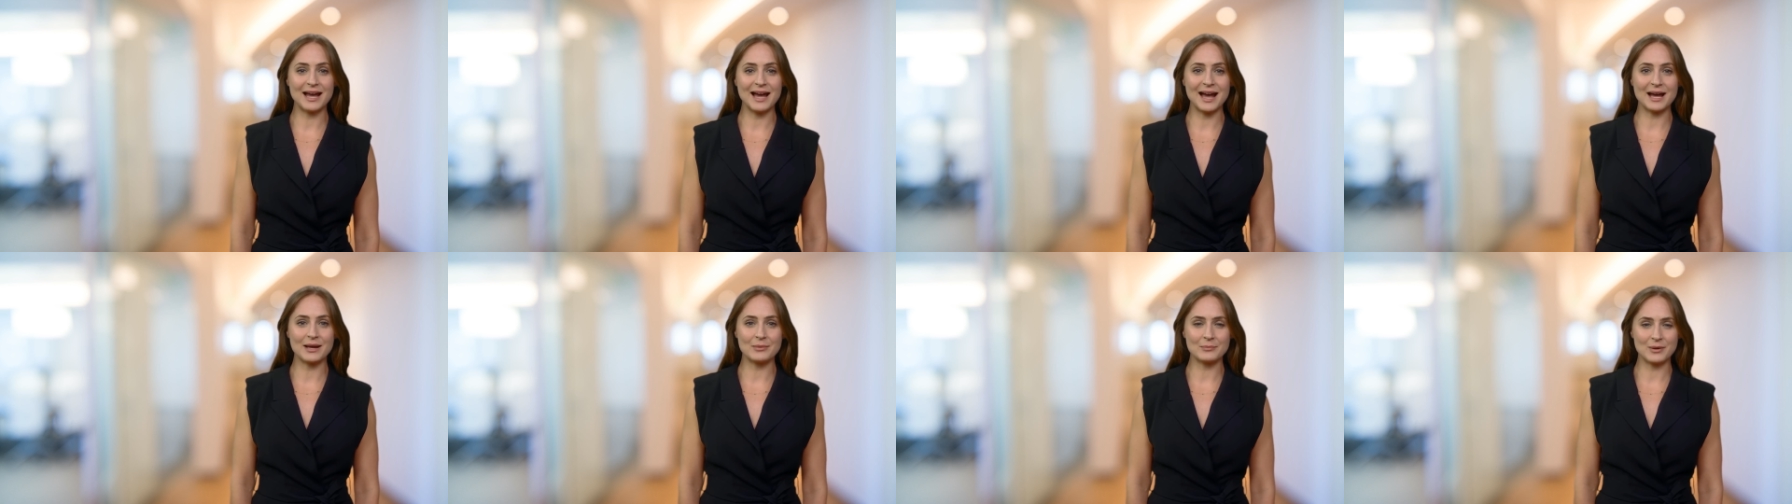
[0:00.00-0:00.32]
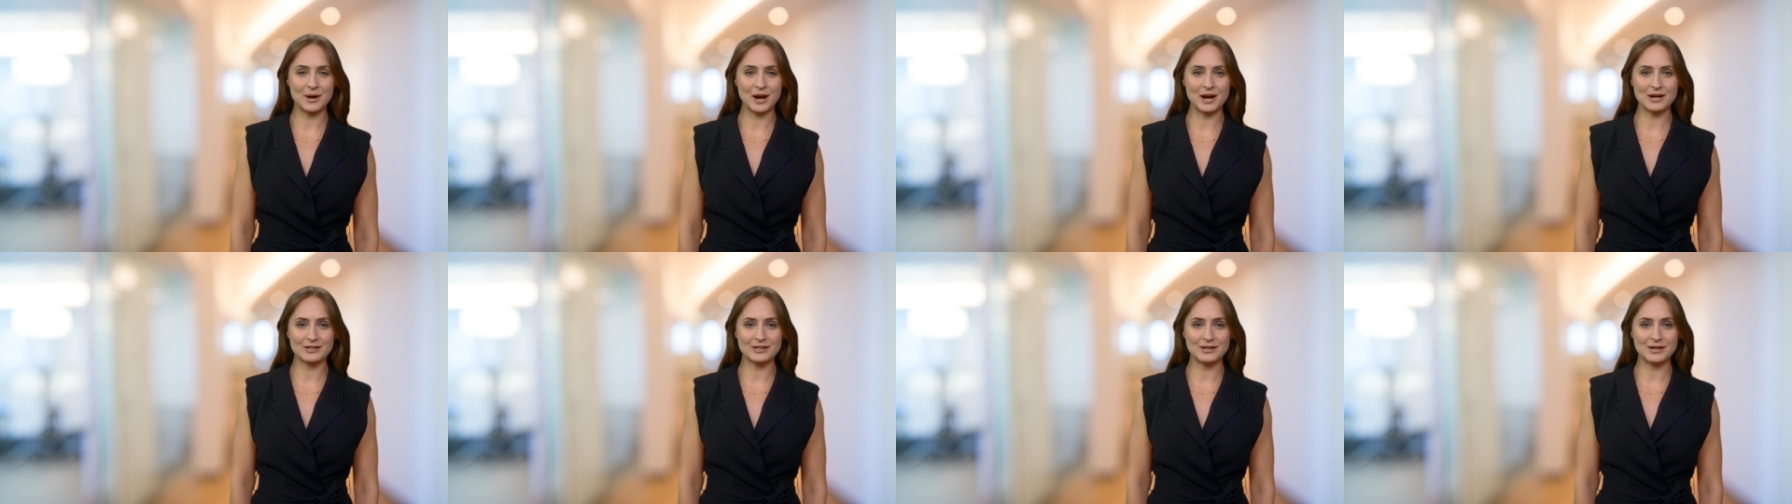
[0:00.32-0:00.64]
and
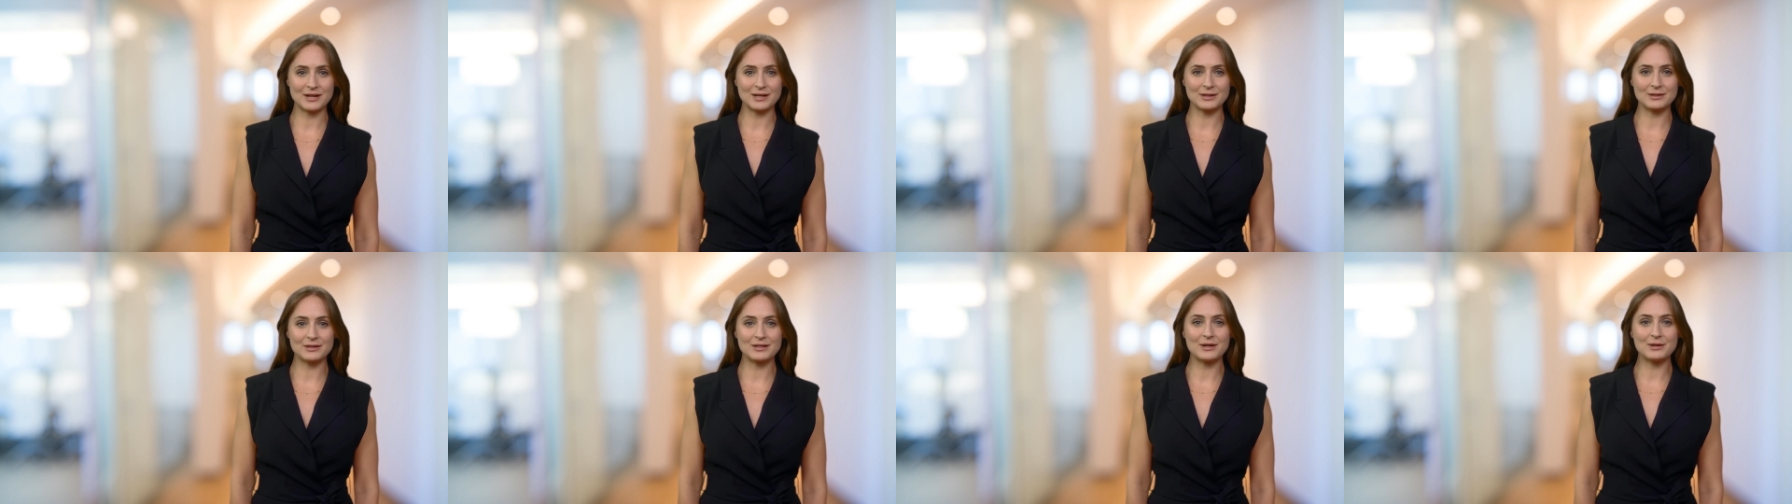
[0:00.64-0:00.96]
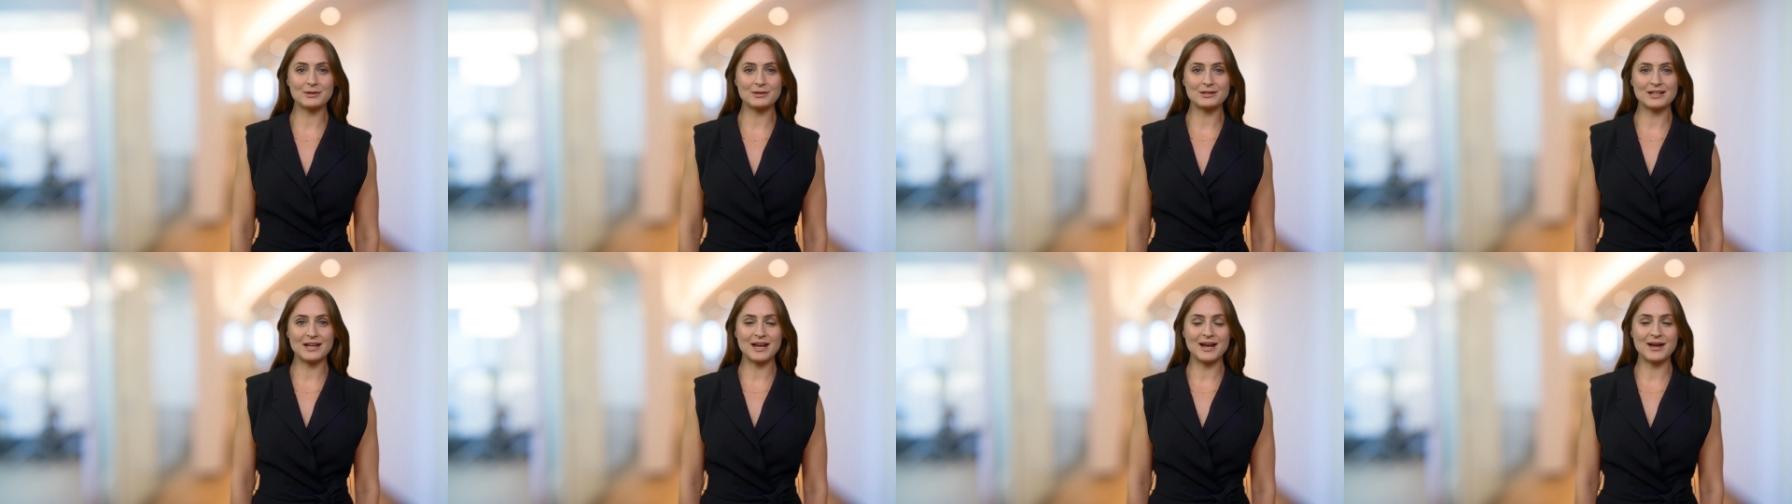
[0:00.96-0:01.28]
browse our
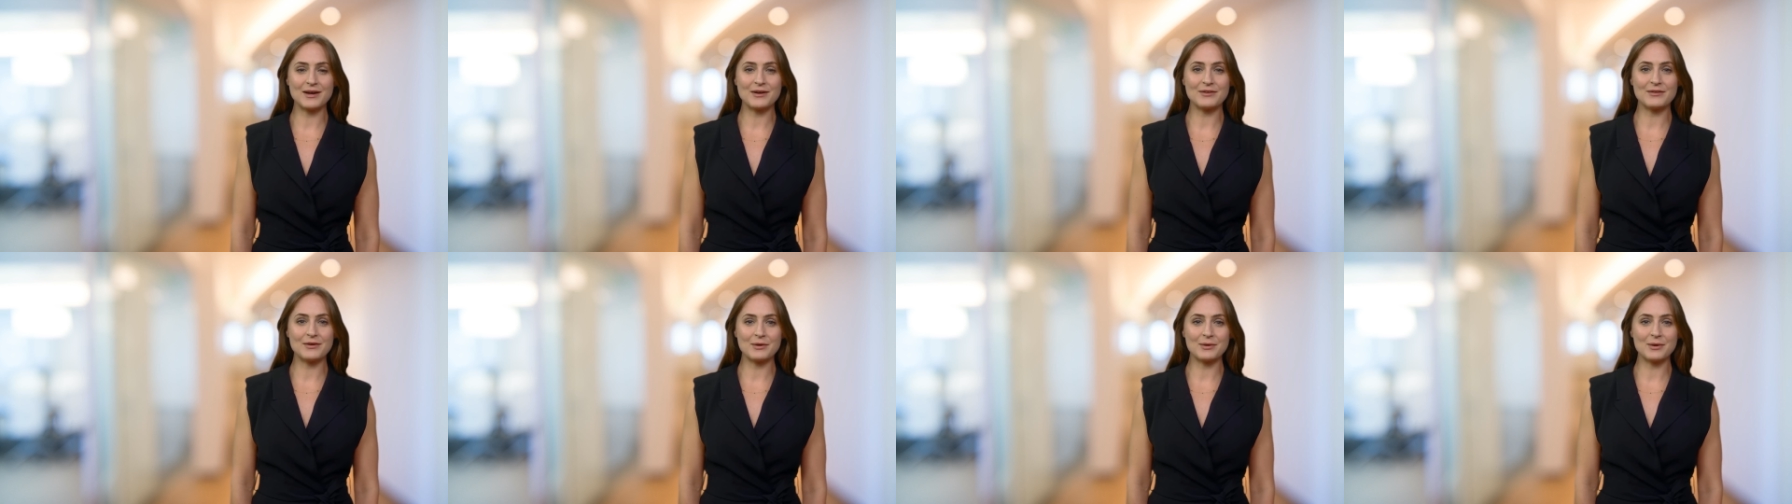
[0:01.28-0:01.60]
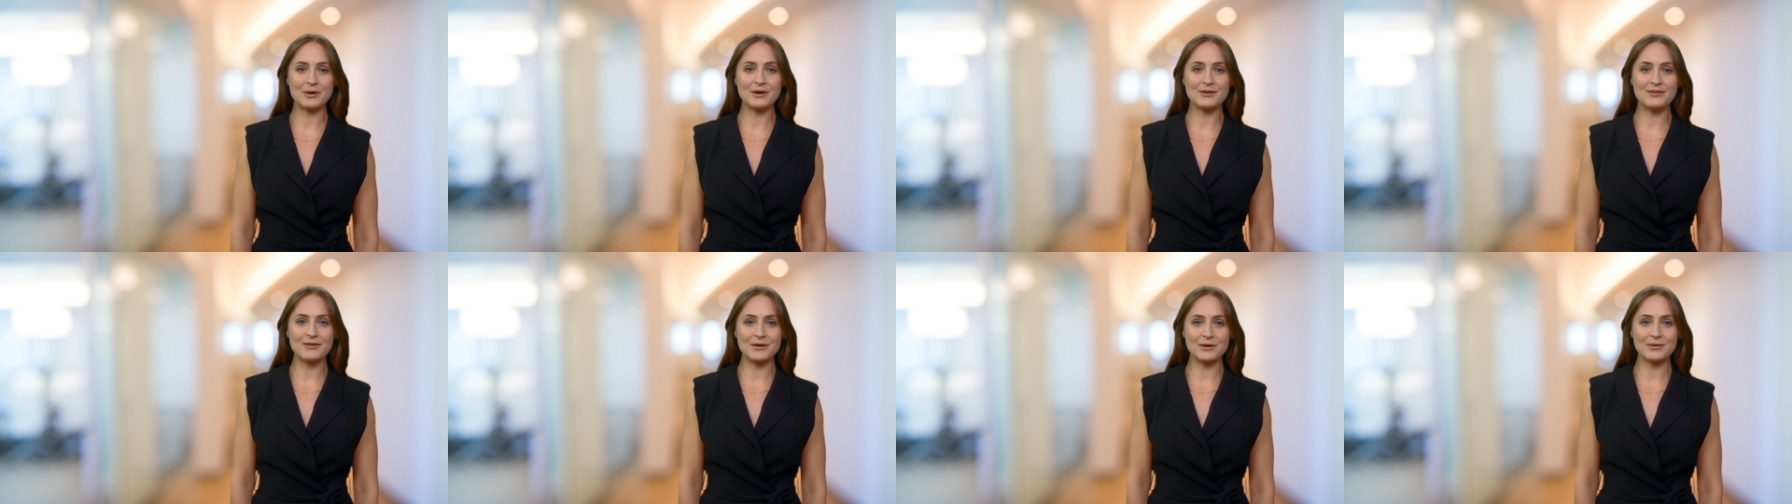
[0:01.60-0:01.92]
YouTube channel for
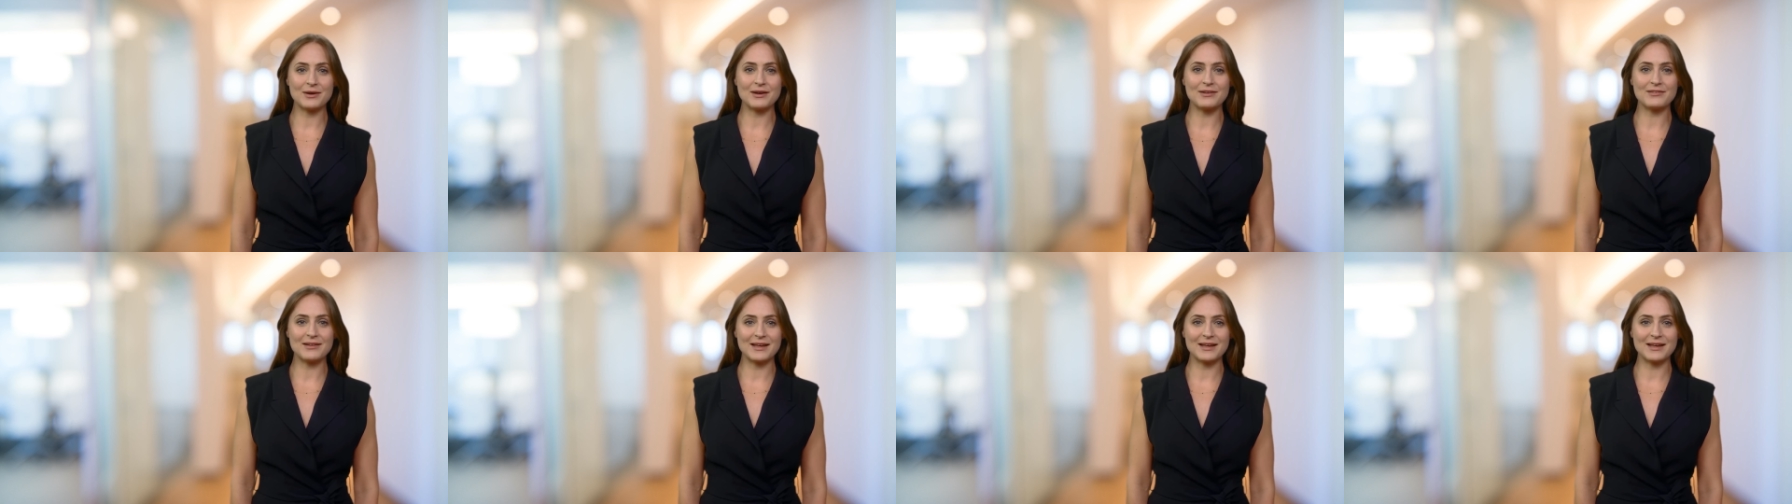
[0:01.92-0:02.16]
more informative